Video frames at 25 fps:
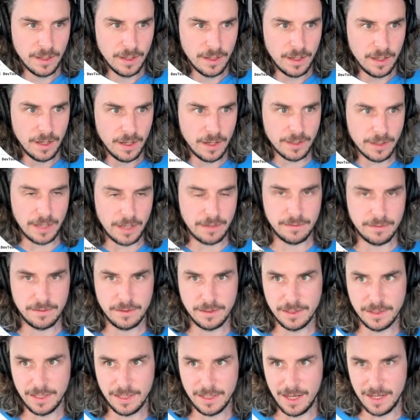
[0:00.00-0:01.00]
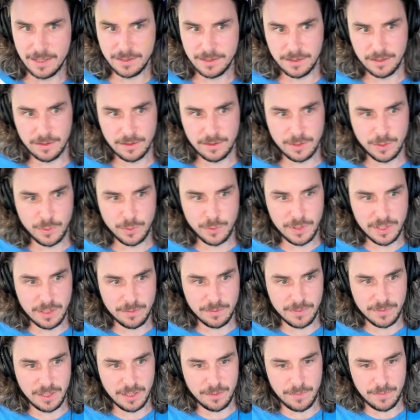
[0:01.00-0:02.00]
Okay, last little tweak I'm
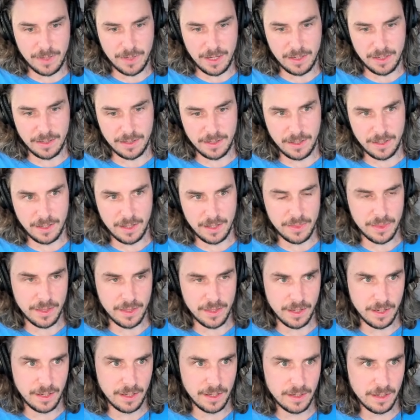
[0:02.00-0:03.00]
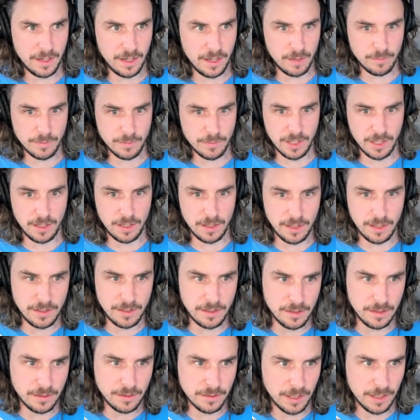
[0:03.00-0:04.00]
gonna make, and then I'm gonna let
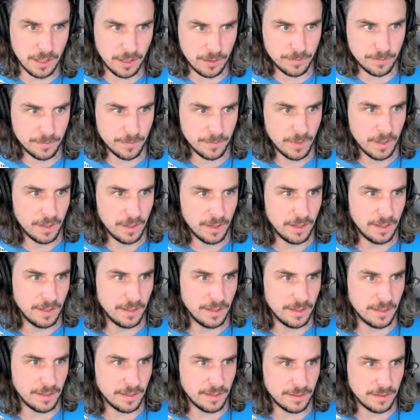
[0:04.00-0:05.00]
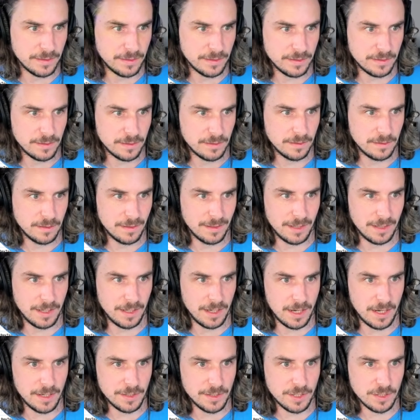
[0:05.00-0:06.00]
y'all go, is
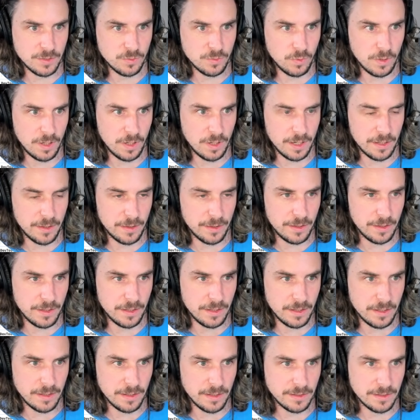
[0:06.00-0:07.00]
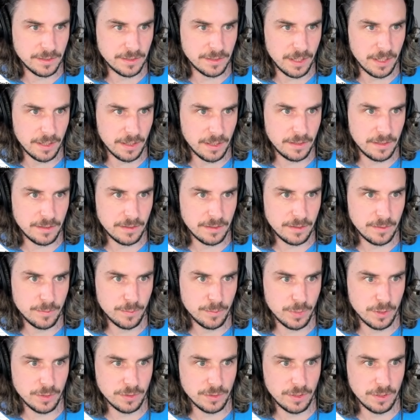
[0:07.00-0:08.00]
I just want the second
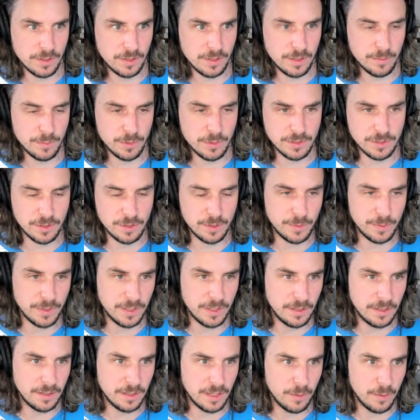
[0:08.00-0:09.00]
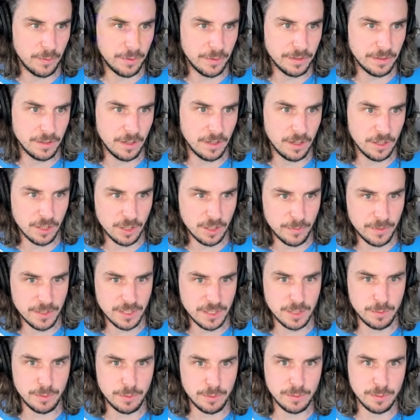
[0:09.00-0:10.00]
persona, persona B, I want their arguments
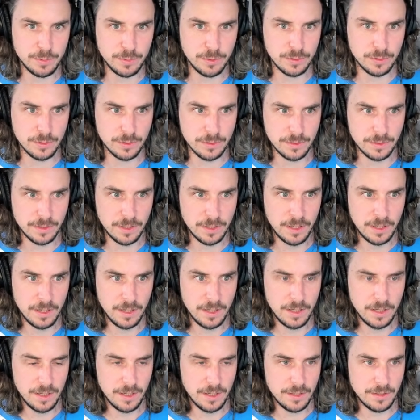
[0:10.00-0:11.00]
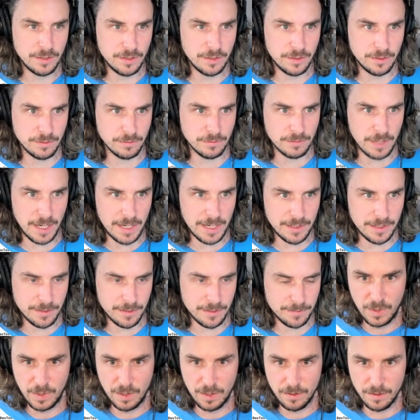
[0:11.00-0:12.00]
to be pulled to the right.
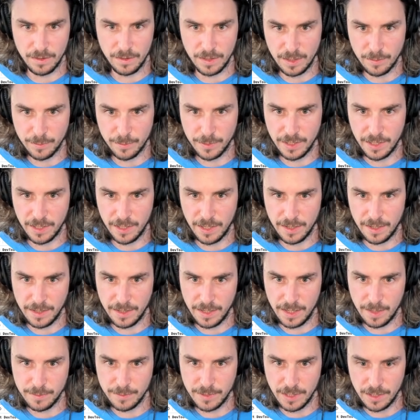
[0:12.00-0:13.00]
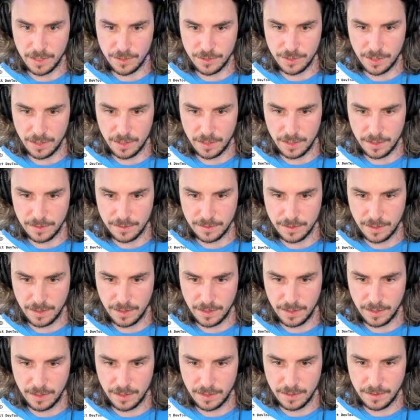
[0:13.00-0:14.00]
All right, I'm gonna add app.js
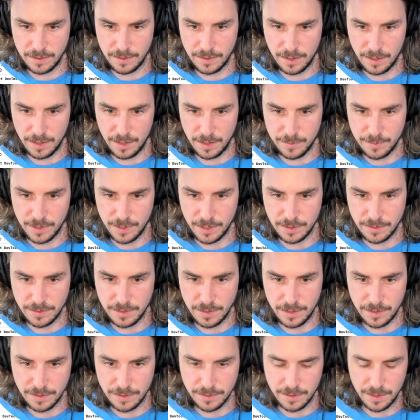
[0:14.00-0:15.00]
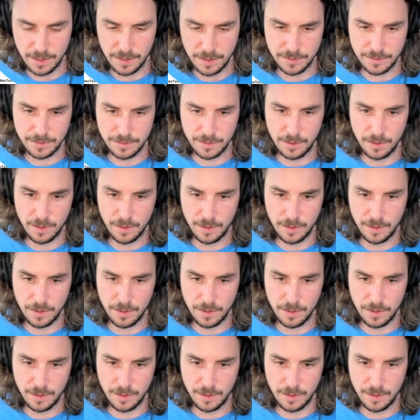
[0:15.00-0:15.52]
and app.css.